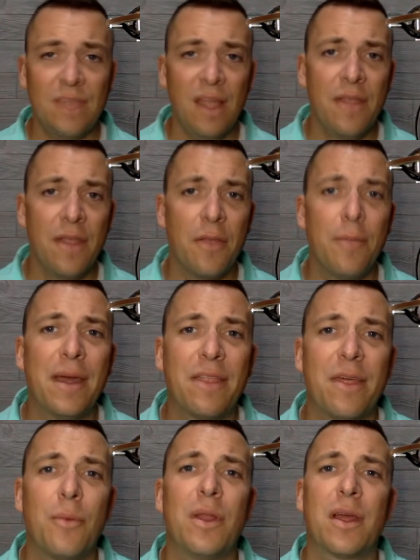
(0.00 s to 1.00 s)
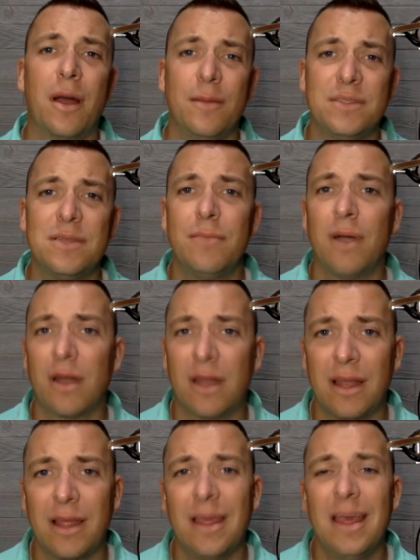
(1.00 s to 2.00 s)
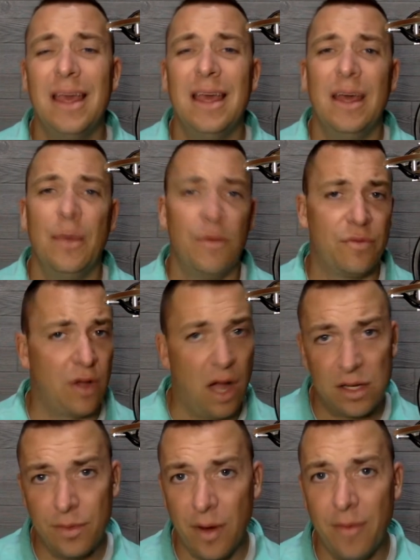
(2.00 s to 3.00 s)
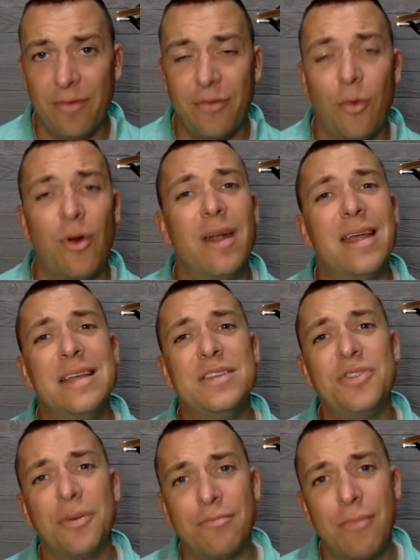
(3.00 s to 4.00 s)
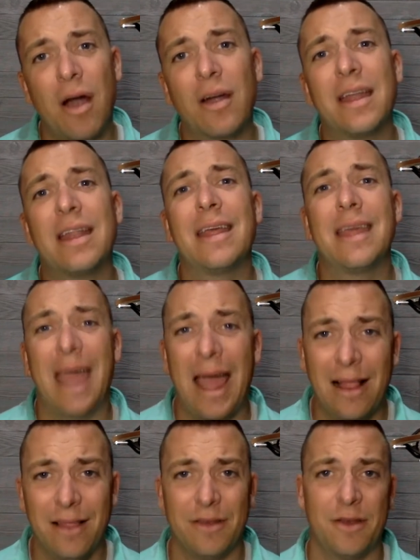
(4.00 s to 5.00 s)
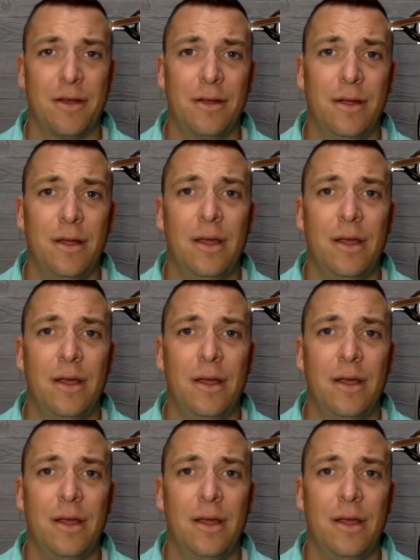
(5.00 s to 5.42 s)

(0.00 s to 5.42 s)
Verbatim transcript: The other big thing when it comes to marketing, and we've talked about it before, is your marketing calendar.